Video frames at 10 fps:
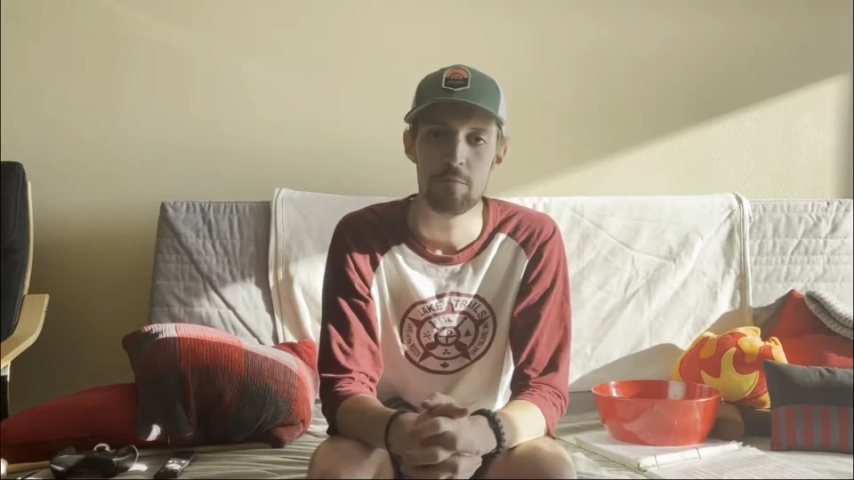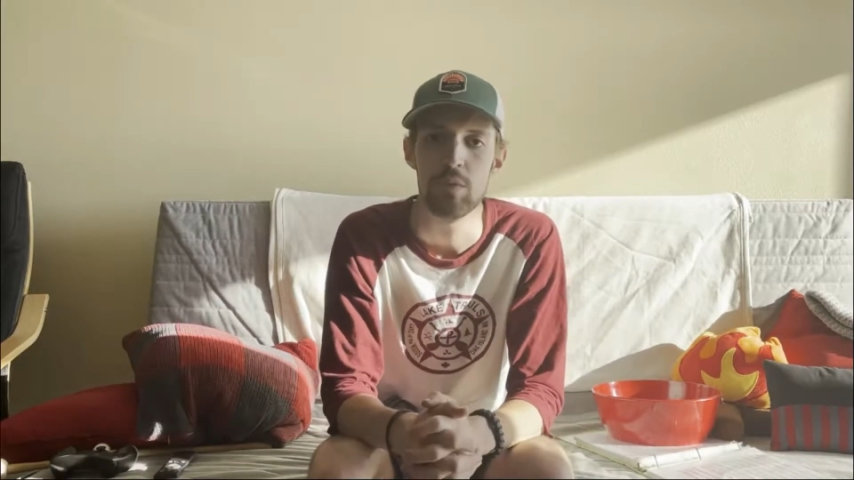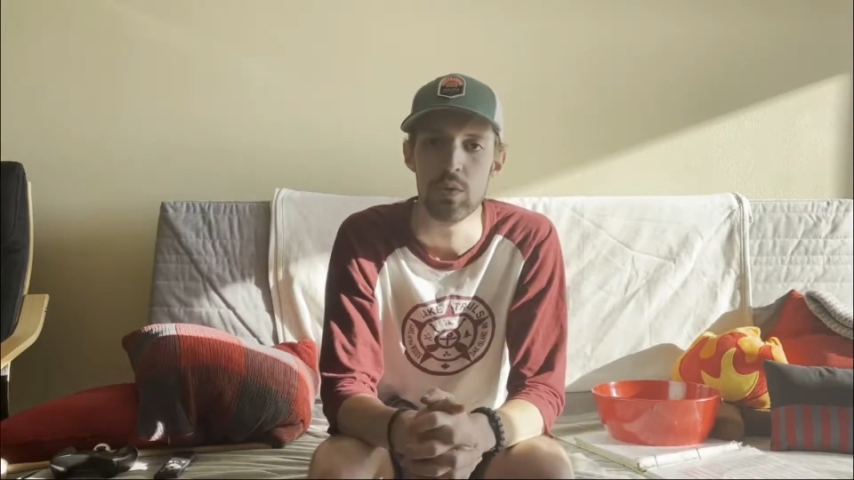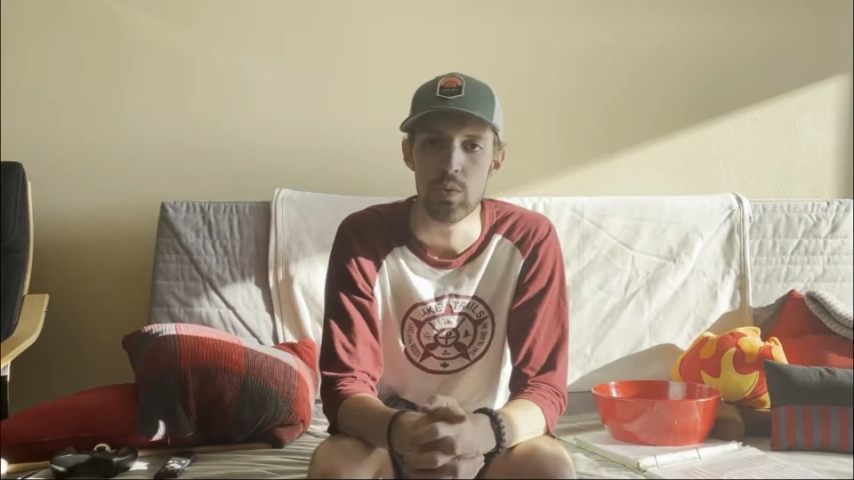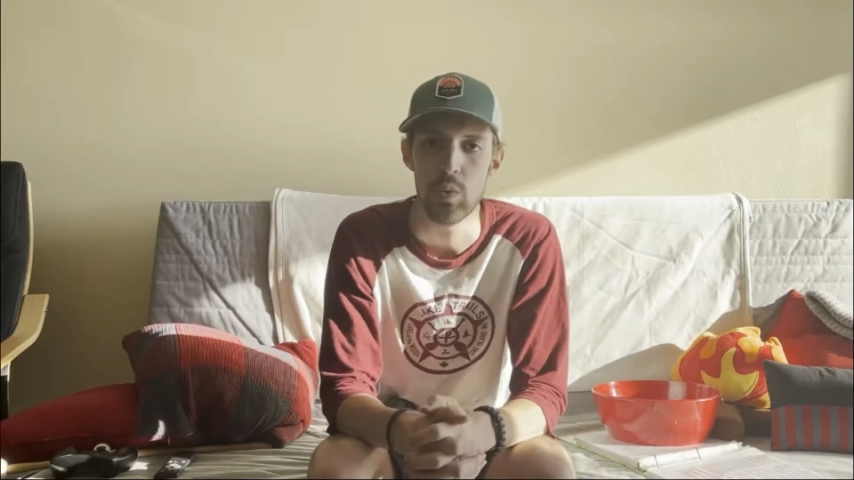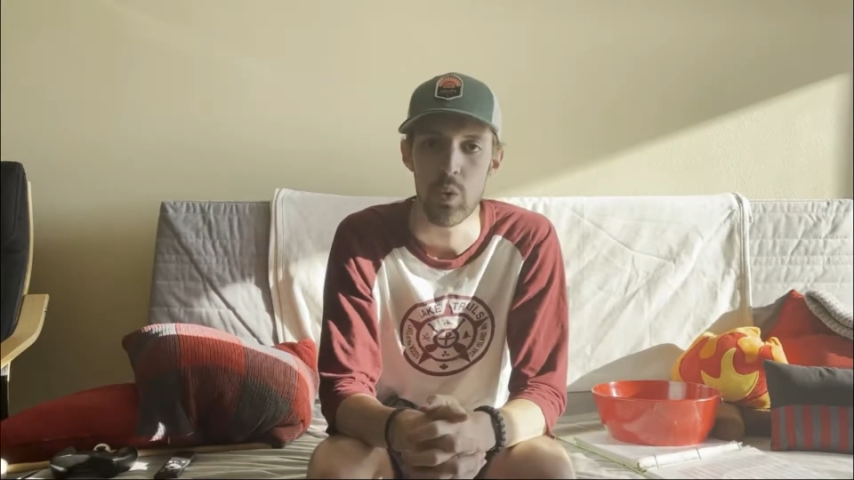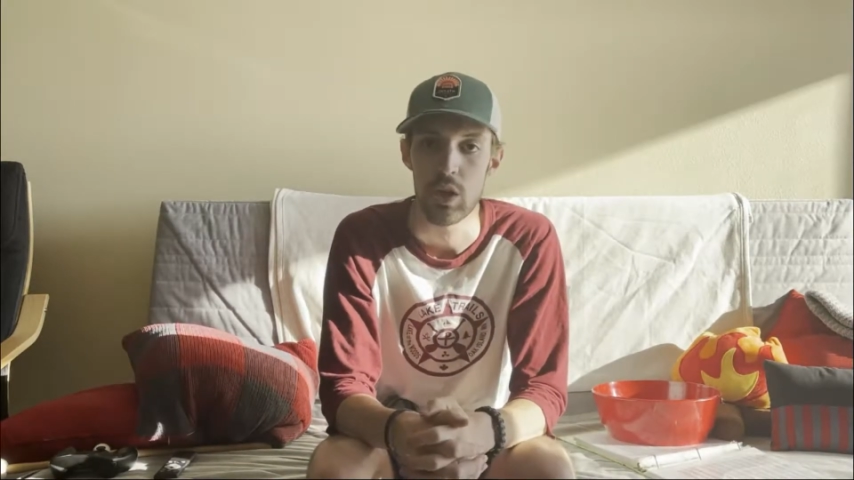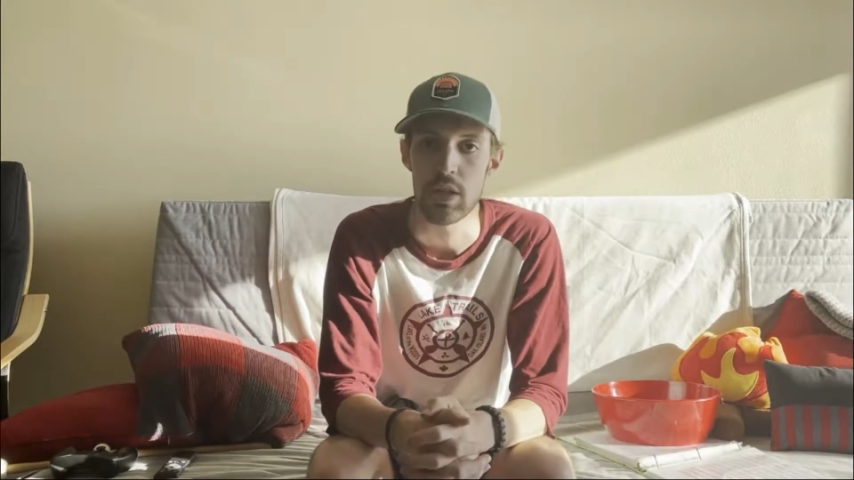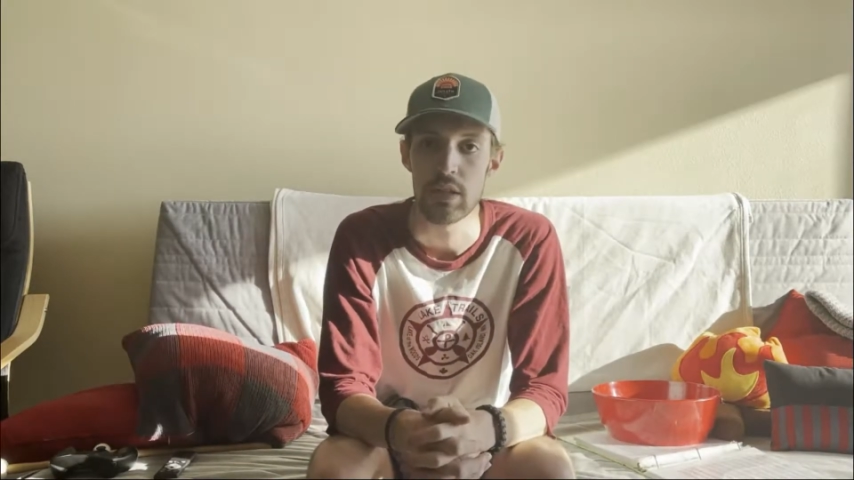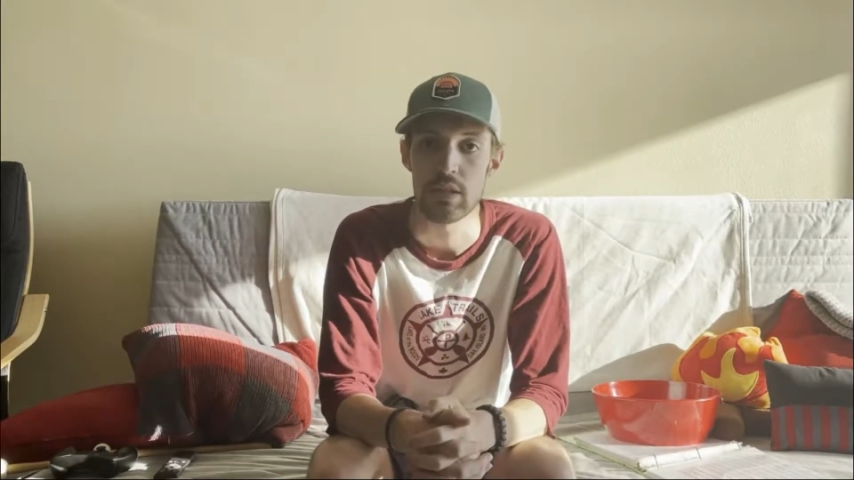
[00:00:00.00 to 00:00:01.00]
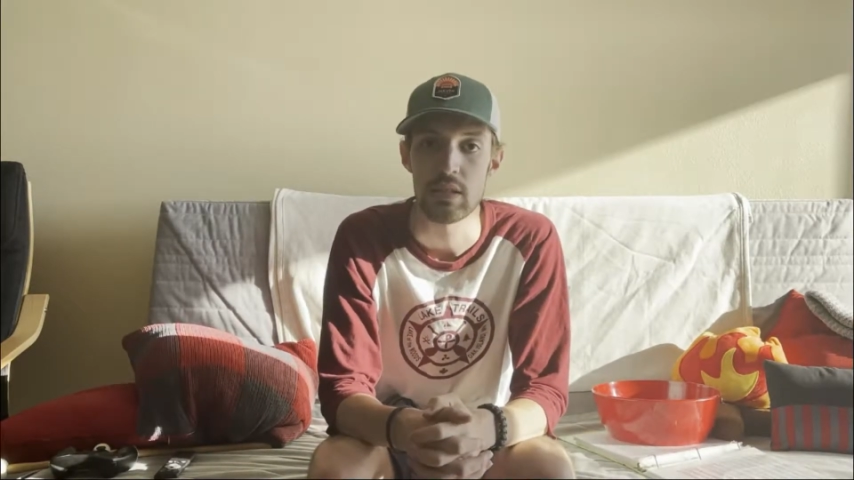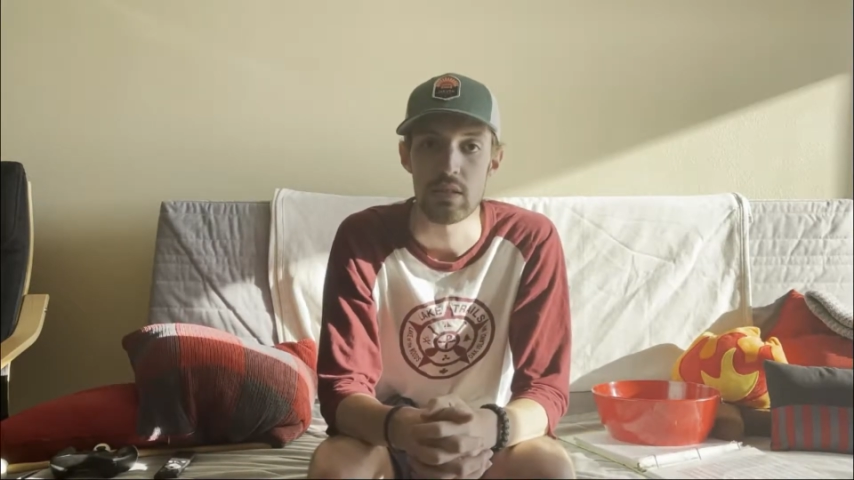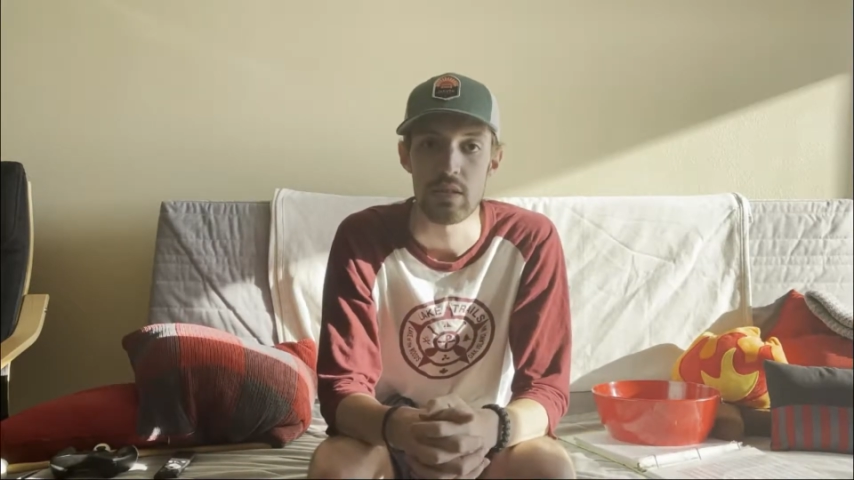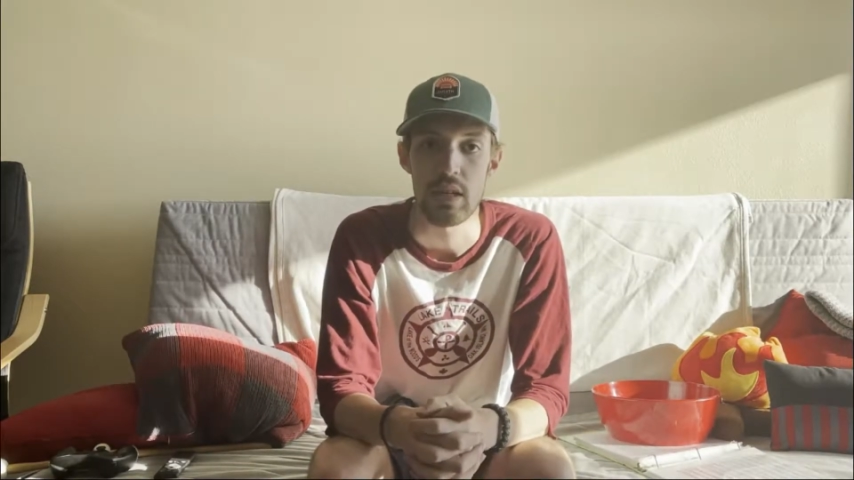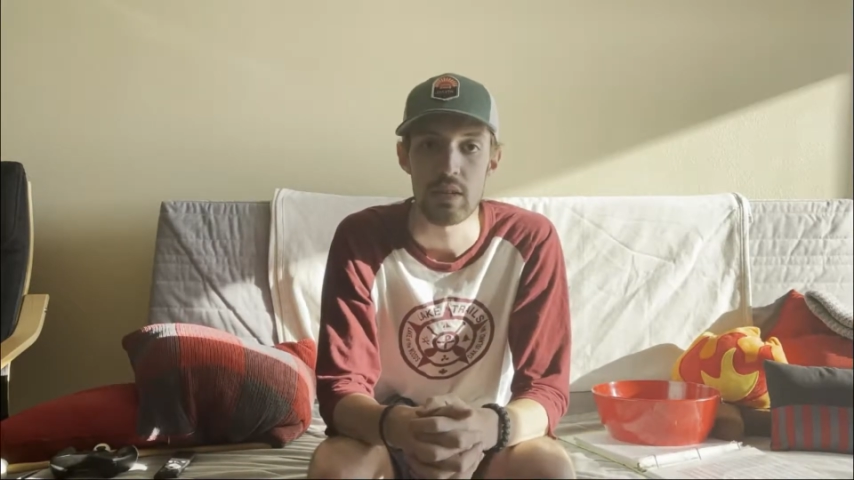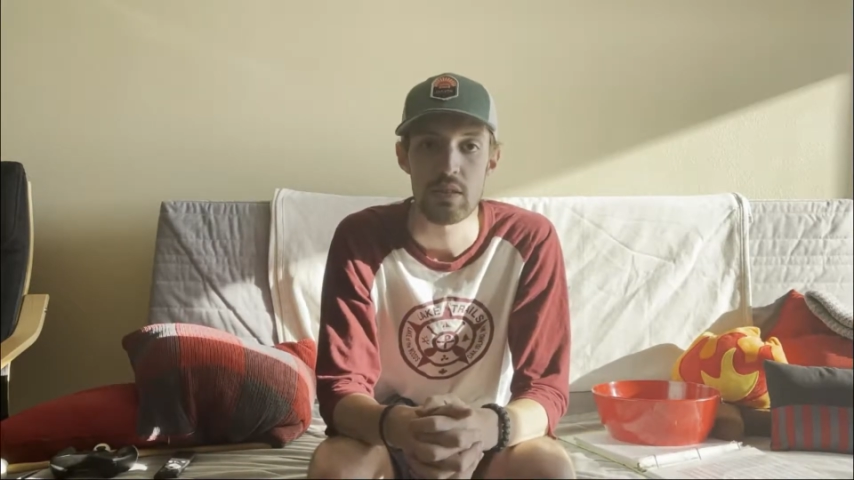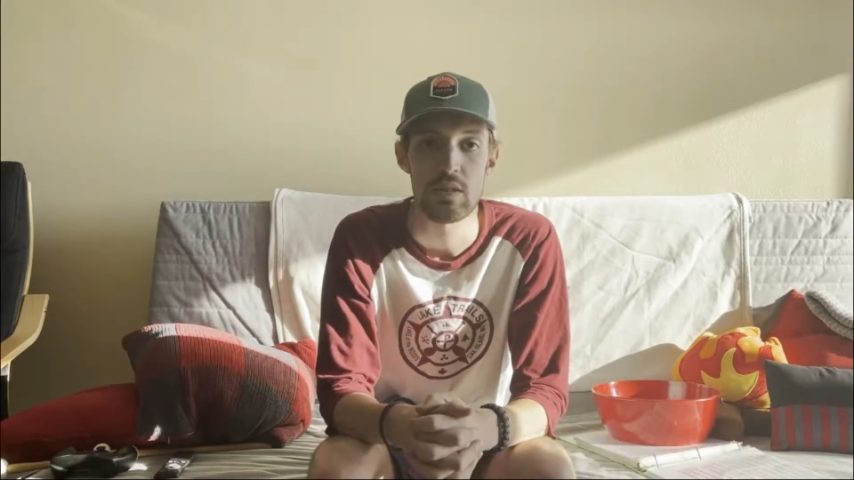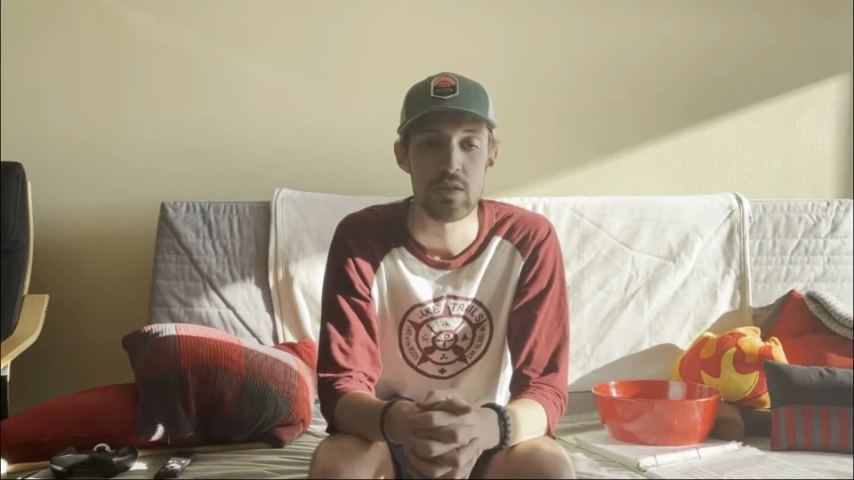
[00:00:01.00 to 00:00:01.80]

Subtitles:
you work on these skill sets.